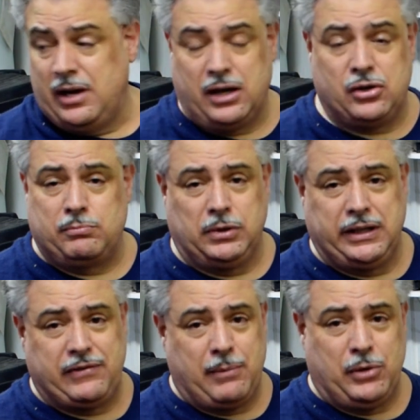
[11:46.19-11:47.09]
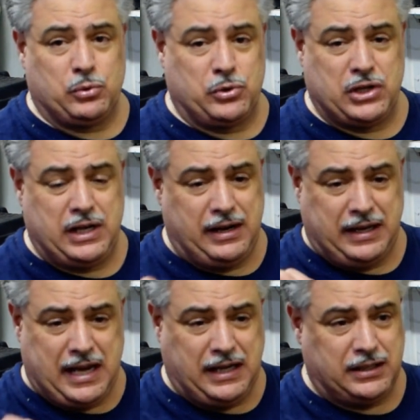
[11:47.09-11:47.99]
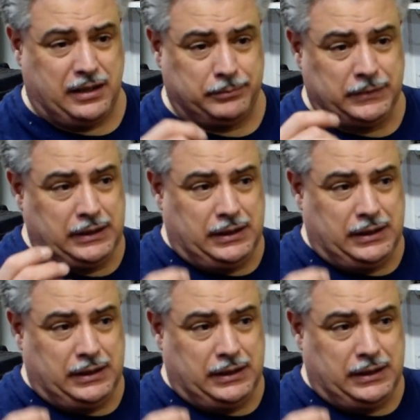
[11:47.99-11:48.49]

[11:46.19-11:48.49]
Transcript: I couldn't believe how much was in there and caked up.